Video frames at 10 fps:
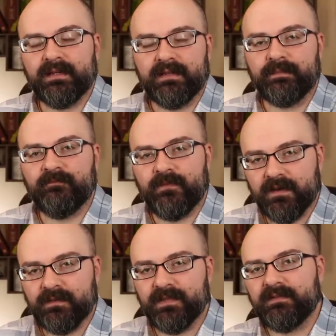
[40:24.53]
and a
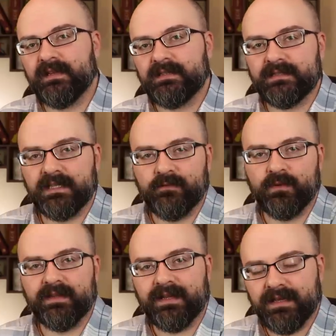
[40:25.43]
very big thanks to
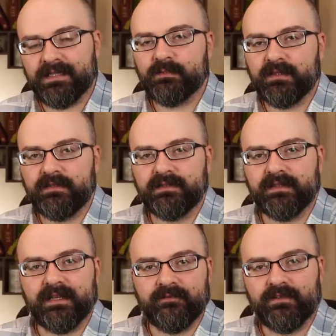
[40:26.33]
everyone that has been using
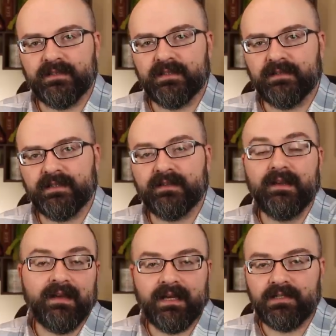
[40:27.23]
that affiliate link.
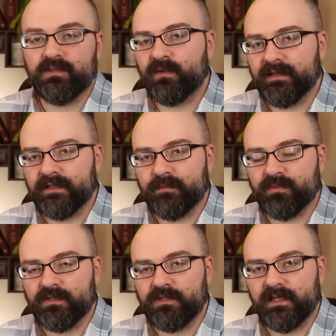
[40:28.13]
I do greatly
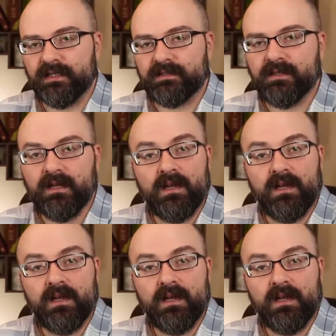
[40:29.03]
appreciate it.